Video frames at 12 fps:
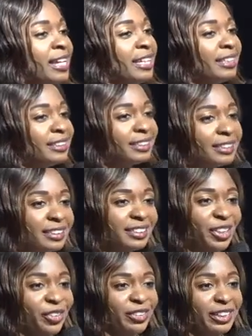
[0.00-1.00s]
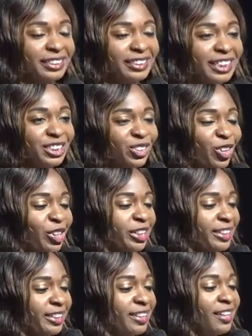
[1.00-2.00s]
This is a series that
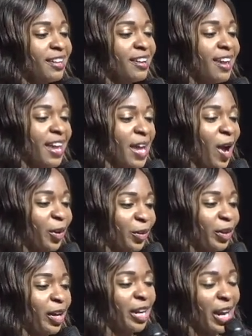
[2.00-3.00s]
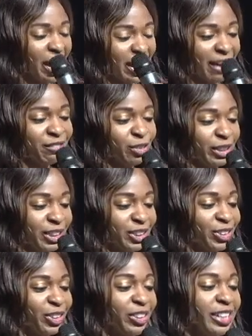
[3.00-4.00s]
started uh, after
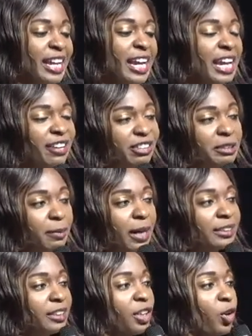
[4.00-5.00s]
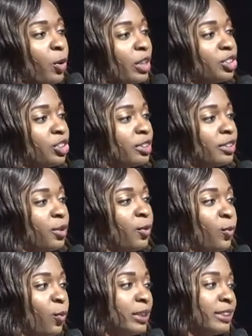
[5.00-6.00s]
Easter in response to the question,
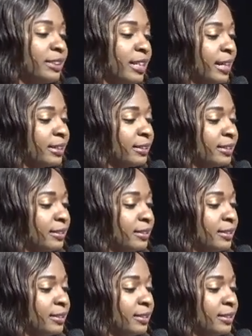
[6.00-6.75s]
What's next?